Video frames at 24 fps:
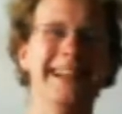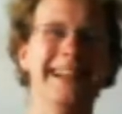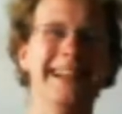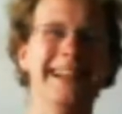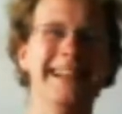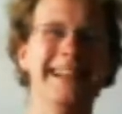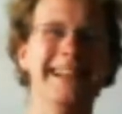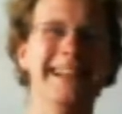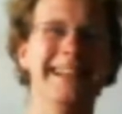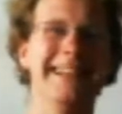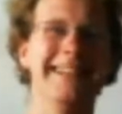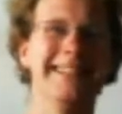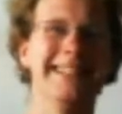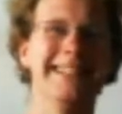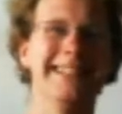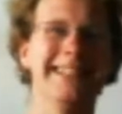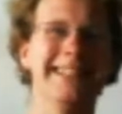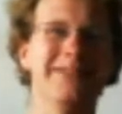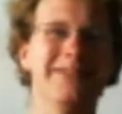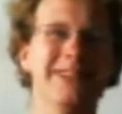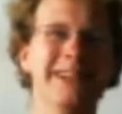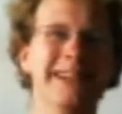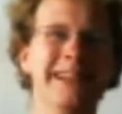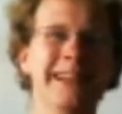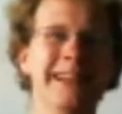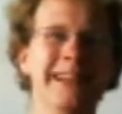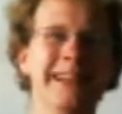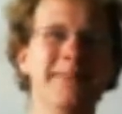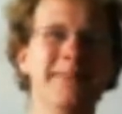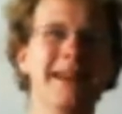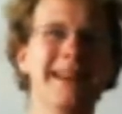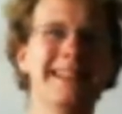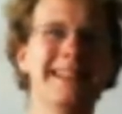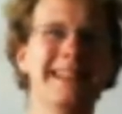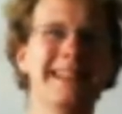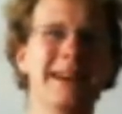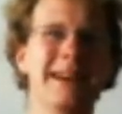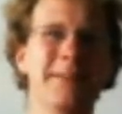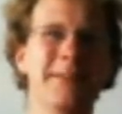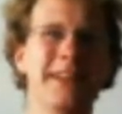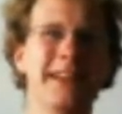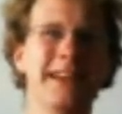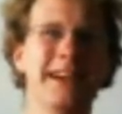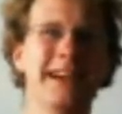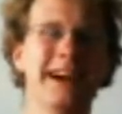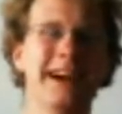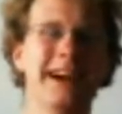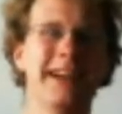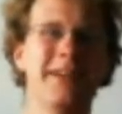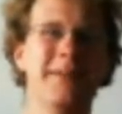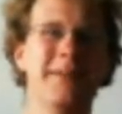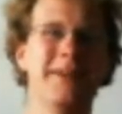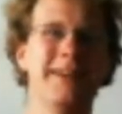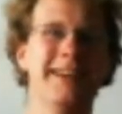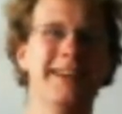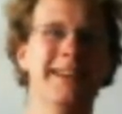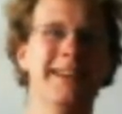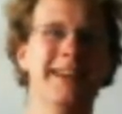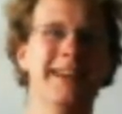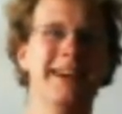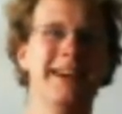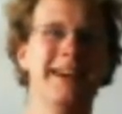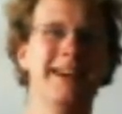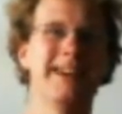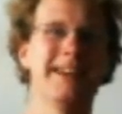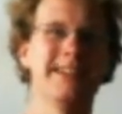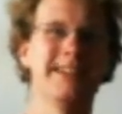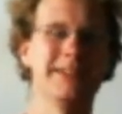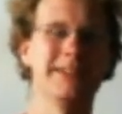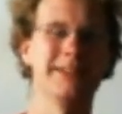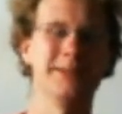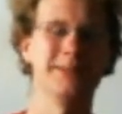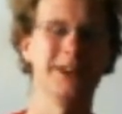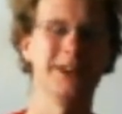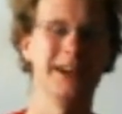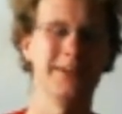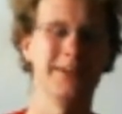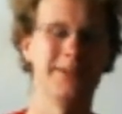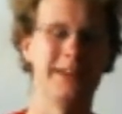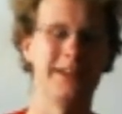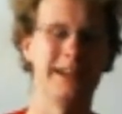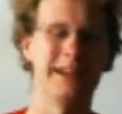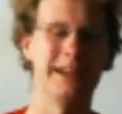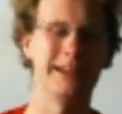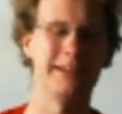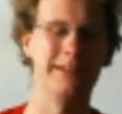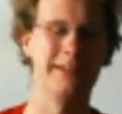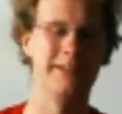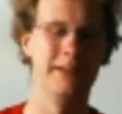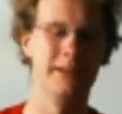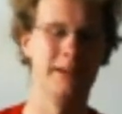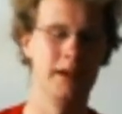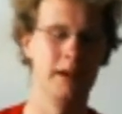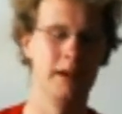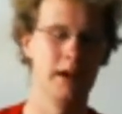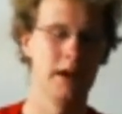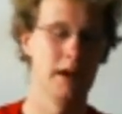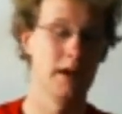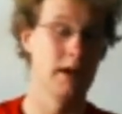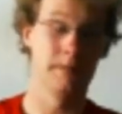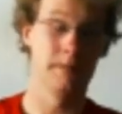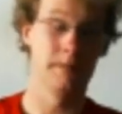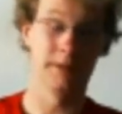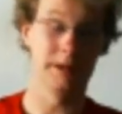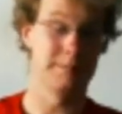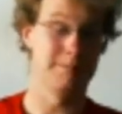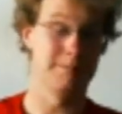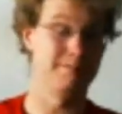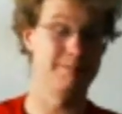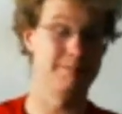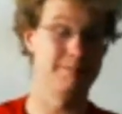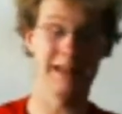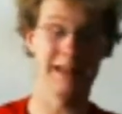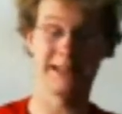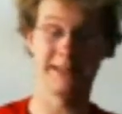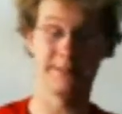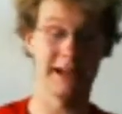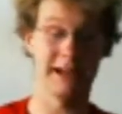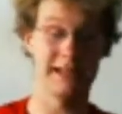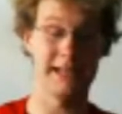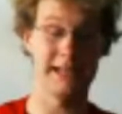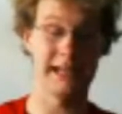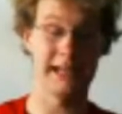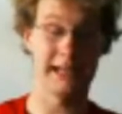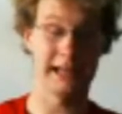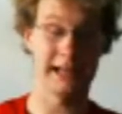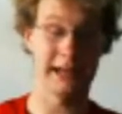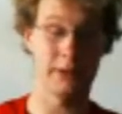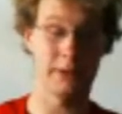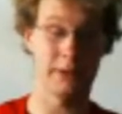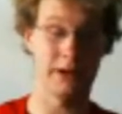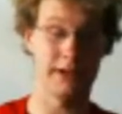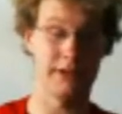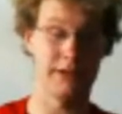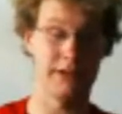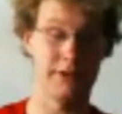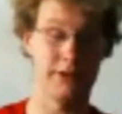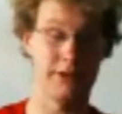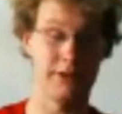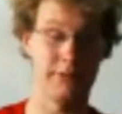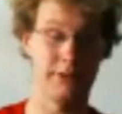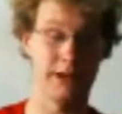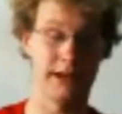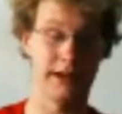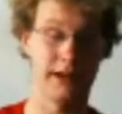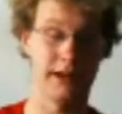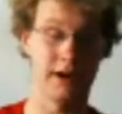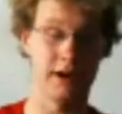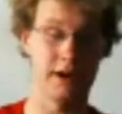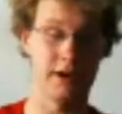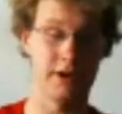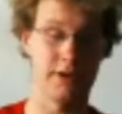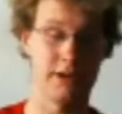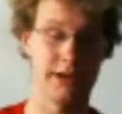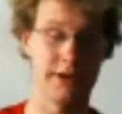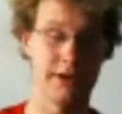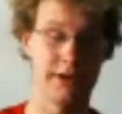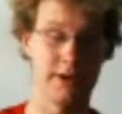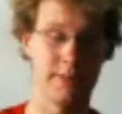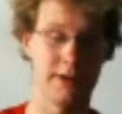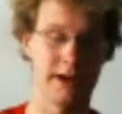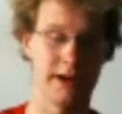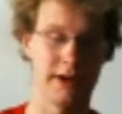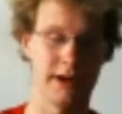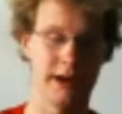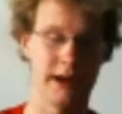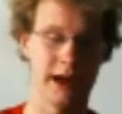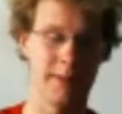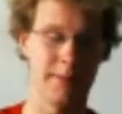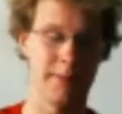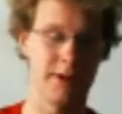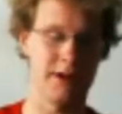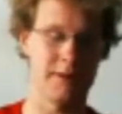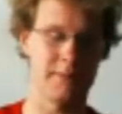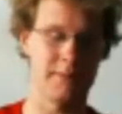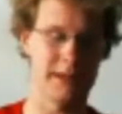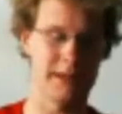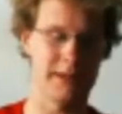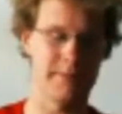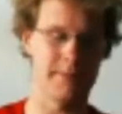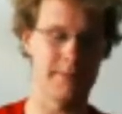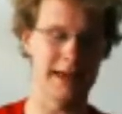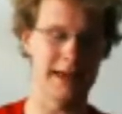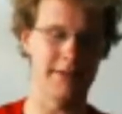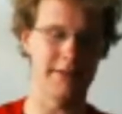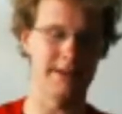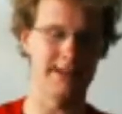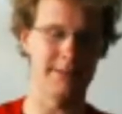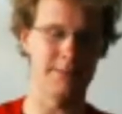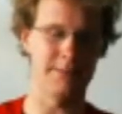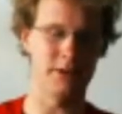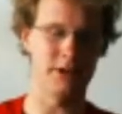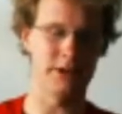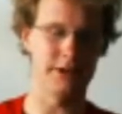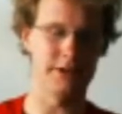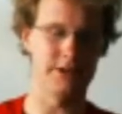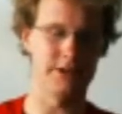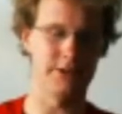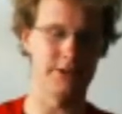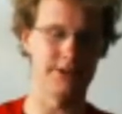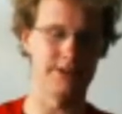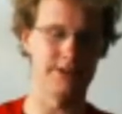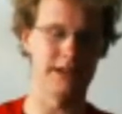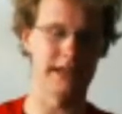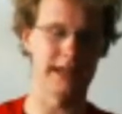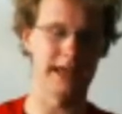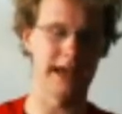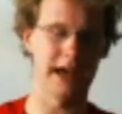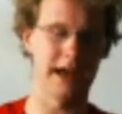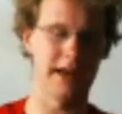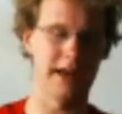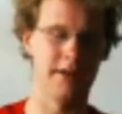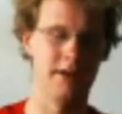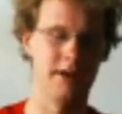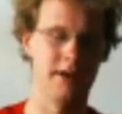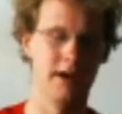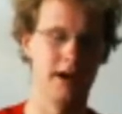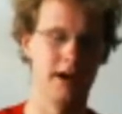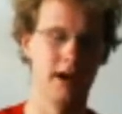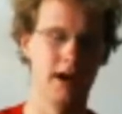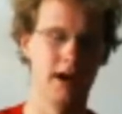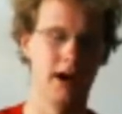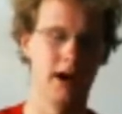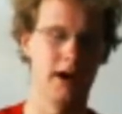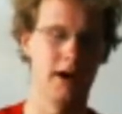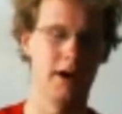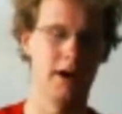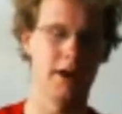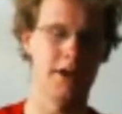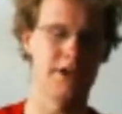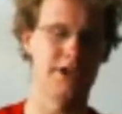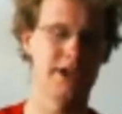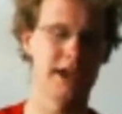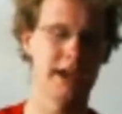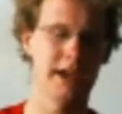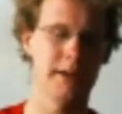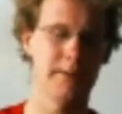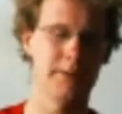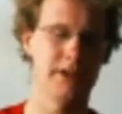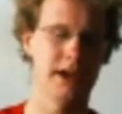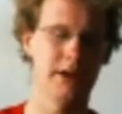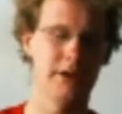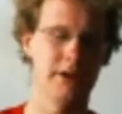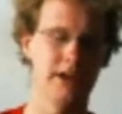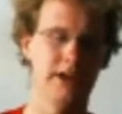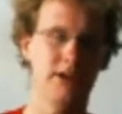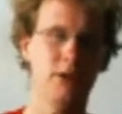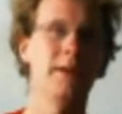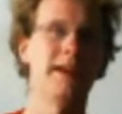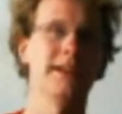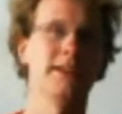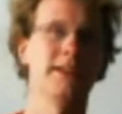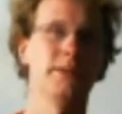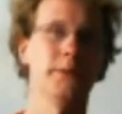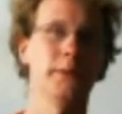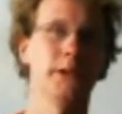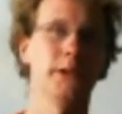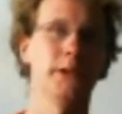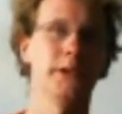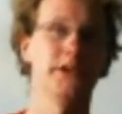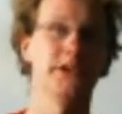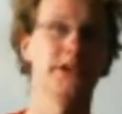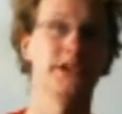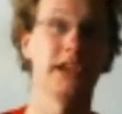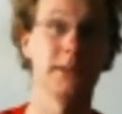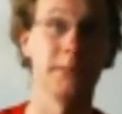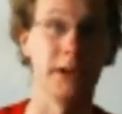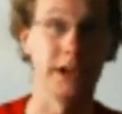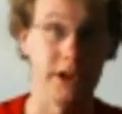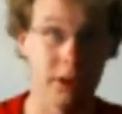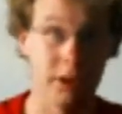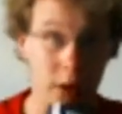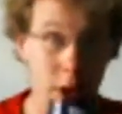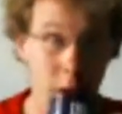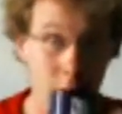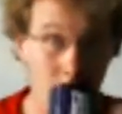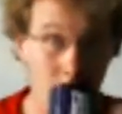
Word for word: Like, like they're just really messing up the economy because there's profit in it. that's my take, anyways. You can read an article here about it. I'm going to be getting this book as soon as I can. Uh, James, how do you mess with the stock market?